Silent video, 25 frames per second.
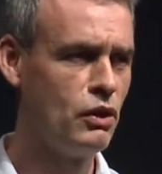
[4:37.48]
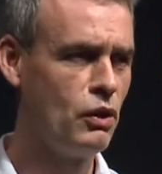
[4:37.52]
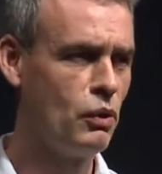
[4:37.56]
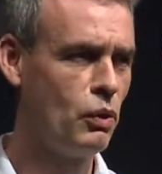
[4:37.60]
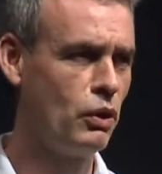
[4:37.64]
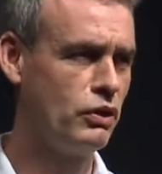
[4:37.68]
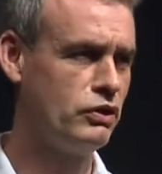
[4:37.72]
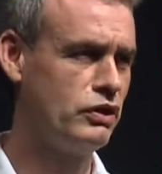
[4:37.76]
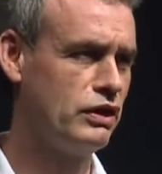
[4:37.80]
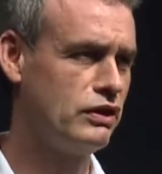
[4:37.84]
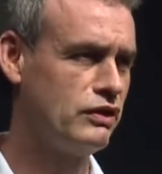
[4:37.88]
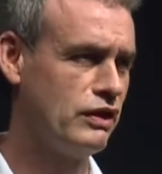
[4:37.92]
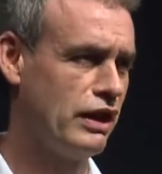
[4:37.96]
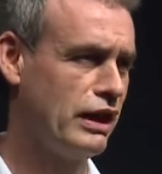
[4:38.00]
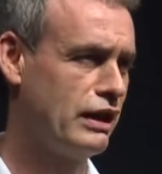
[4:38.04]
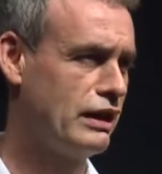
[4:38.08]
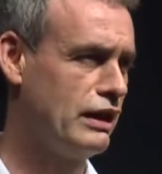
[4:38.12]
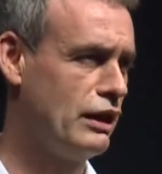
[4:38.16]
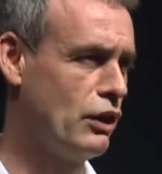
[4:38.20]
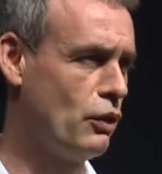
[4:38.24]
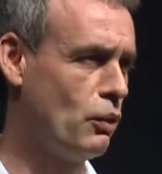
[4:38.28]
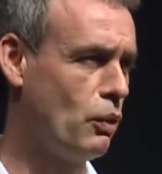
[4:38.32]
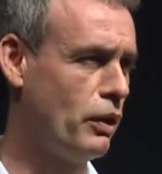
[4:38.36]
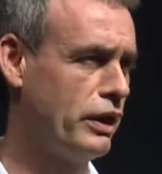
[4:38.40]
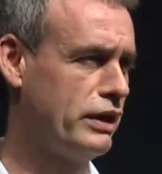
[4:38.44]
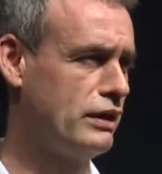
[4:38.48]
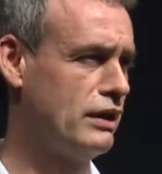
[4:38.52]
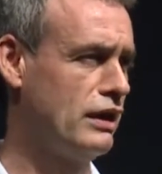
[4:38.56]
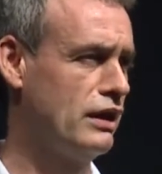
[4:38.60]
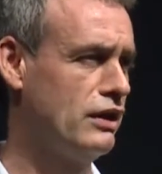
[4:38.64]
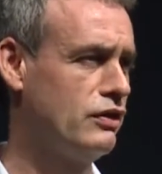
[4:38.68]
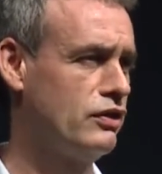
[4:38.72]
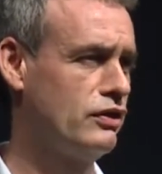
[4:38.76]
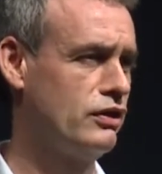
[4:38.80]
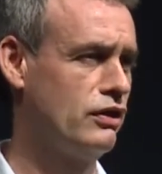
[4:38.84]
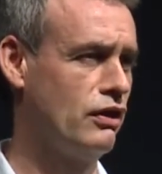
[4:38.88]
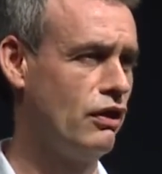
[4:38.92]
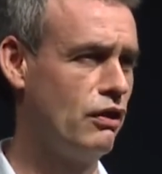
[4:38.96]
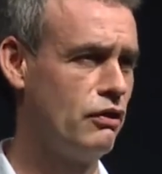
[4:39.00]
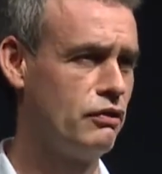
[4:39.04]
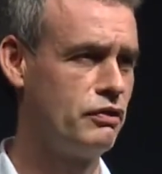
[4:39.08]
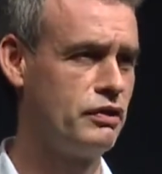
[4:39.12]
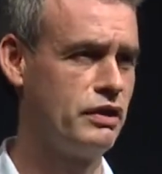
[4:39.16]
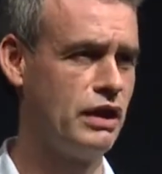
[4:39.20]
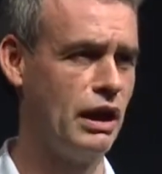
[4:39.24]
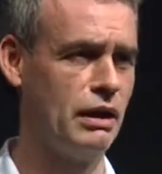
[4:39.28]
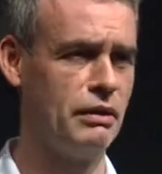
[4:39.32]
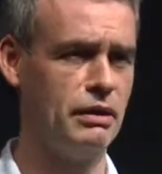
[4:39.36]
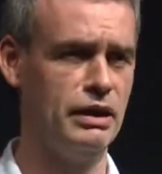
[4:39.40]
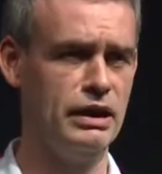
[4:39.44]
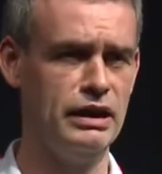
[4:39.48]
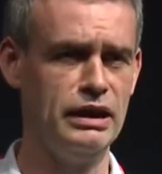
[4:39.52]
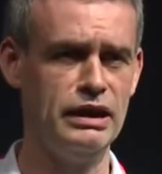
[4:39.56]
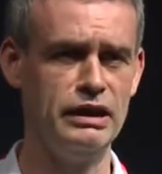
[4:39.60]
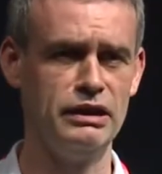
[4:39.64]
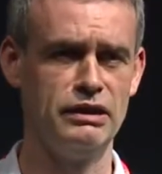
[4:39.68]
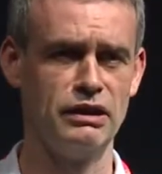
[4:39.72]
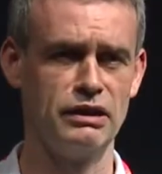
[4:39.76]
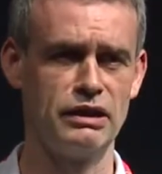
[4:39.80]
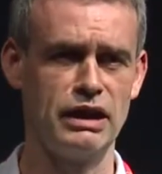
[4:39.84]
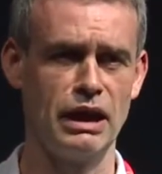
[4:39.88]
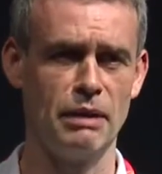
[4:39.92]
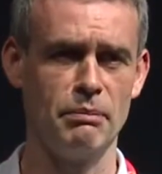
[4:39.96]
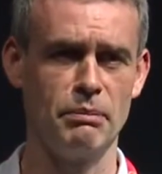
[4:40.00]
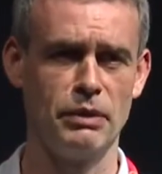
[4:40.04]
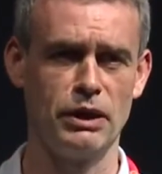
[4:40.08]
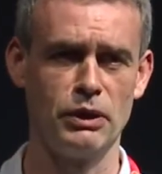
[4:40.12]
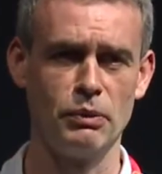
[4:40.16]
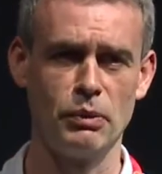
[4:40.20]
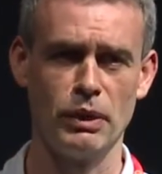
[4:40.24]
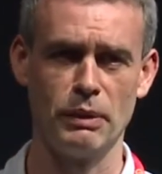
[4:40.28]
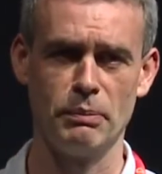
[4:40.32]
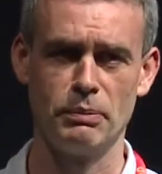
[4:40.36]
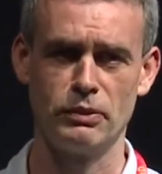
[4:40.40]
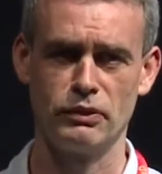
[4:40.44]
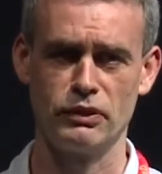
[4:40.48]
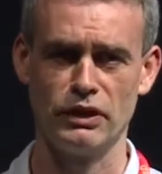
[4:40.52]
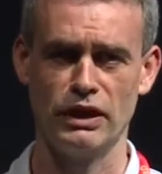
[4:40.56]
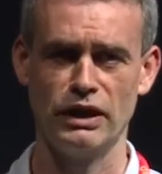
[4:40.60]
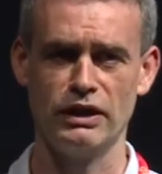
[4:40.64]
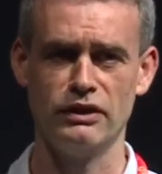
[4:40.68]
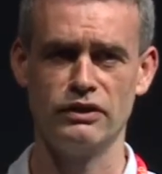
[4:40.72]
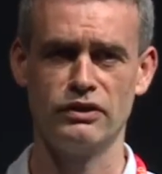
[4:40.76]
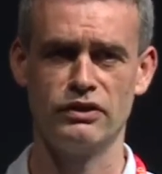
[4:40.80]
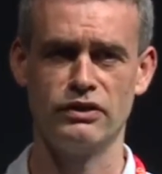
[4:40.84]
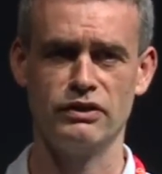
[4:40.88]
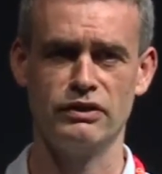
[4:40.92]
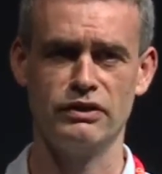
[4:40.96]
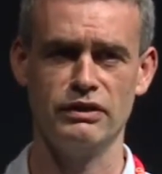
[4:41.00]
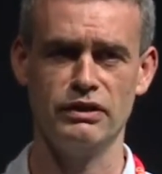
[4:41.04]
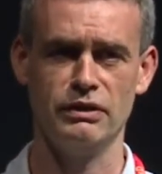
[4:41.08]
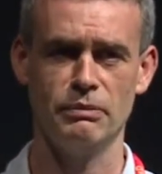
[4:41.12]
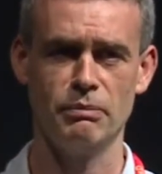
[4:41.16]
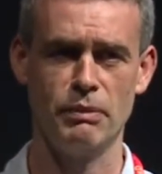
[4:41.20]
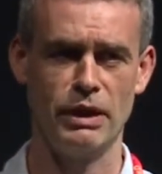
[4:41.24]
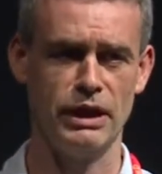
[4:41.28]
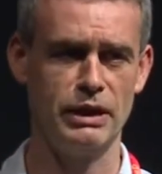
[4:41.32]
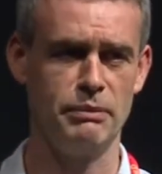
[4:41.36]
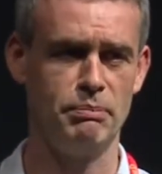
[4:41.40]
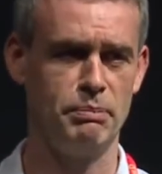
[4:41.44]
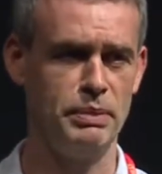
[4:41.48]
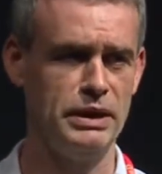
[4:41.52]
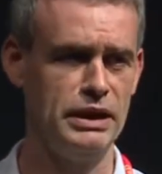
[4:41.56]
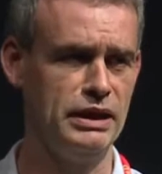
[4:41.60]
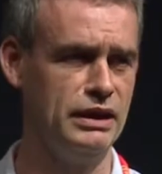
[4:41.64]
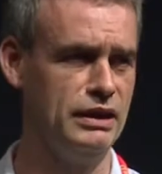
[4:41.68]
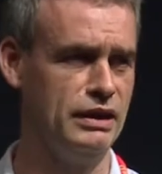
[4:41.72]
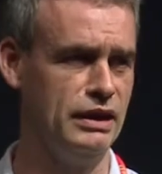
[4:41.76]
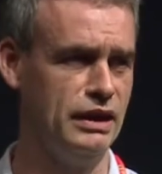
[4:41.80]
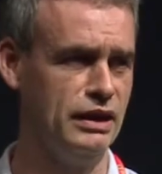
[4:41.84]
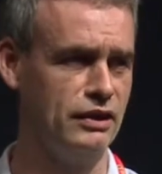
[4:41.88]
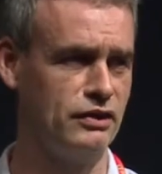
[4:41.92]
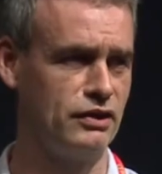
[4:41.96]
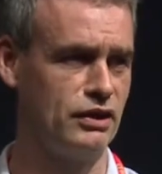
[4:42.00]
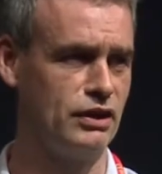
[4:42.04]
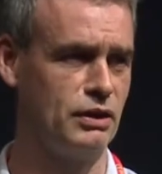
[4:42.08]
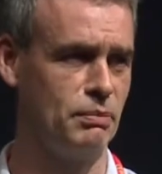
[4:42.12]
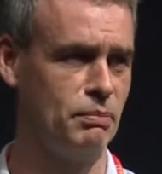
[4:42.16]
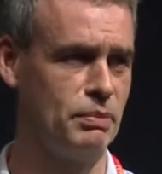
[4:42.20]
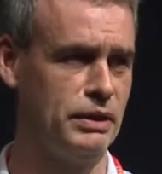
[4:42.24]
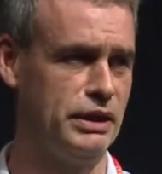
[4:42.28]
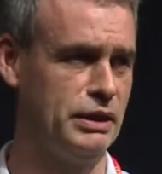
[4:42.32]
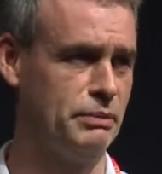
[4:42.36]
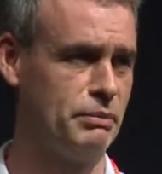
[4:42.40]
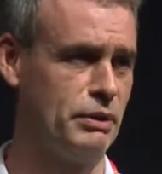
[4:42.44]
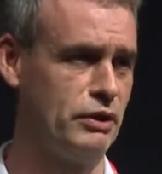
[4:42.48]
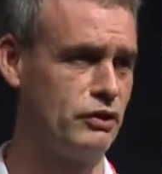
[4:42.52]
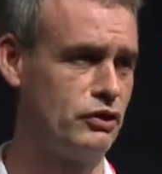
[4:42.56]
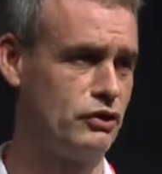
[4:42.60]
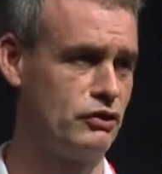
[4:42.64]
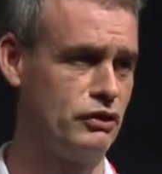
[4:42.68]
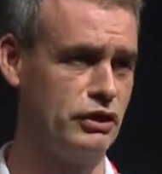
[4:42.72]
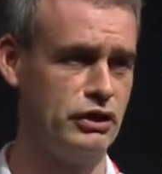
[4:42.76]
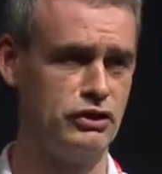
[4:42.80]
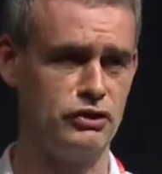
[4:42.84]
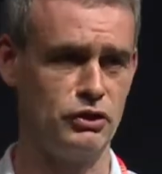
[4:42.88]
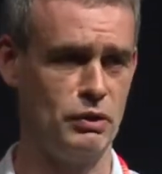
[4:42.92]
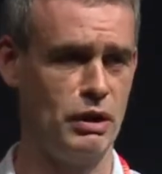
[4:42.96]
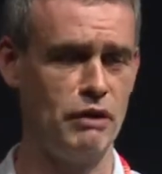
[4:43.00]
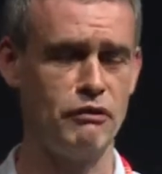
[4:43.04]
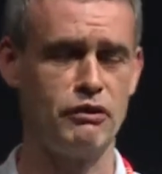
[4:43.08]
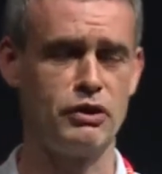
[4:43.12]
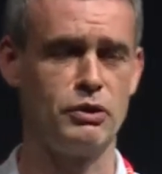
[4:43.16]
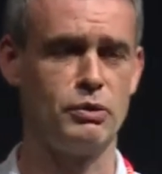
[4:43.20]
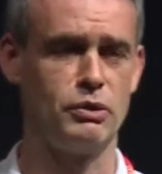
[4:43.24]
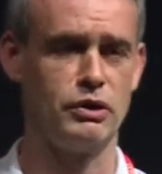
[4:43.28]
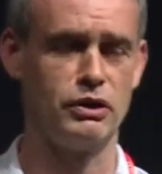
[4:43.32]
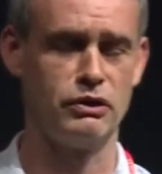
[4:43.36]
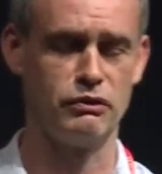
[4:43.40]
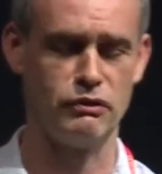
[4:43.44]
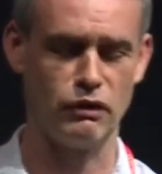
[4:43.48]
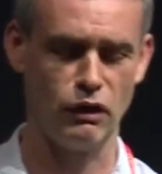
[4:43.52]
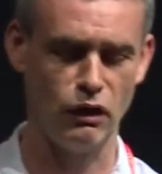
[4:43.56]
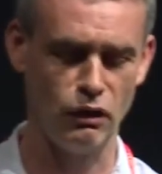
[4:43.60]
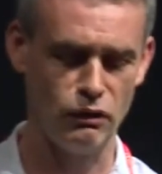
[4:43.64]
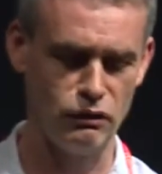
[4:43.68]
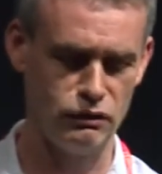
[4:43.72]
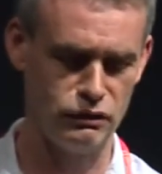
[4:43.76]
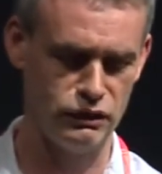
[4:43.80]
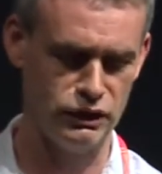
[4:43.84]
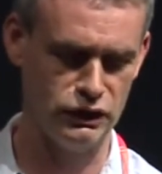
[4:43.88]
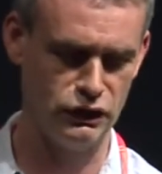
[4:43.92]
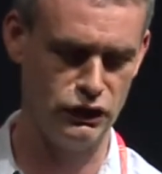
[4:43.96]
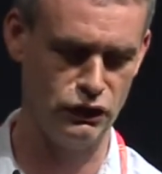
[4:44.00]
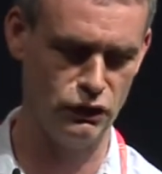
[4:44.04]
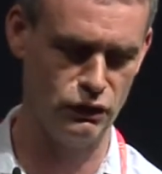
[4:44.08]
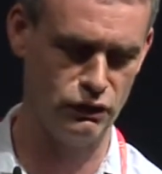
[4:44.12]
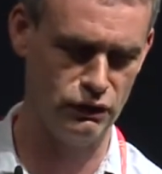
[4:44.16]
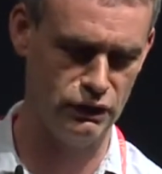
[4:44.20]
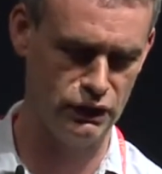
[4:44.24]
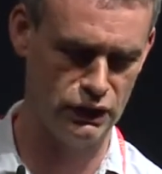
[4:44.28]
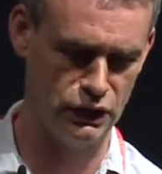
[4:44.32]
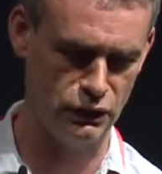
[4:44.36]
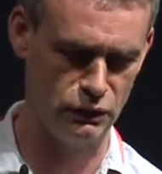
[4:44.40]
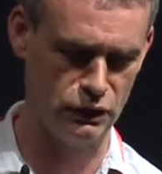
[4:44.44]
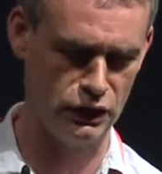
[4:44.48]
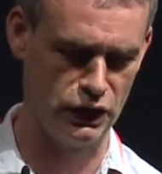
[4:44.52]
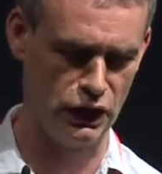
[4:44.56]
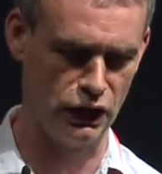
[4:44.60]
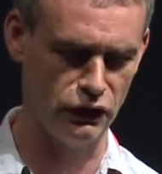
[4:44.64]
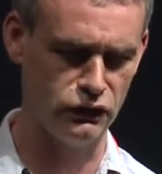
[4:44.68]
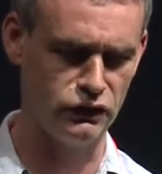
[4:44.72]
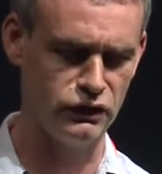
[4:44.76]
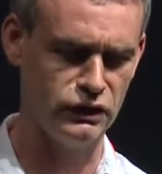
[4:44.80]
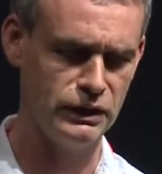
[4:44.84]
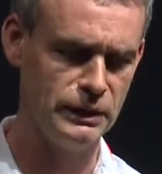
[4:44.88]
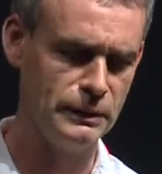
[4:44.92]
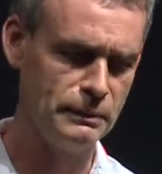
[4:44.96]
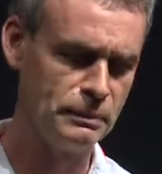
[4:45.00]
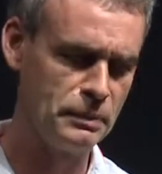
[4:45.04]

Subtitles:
What exactly a whitelist of illegal gambling websites might be is a complete mystery to everyone involved, including us.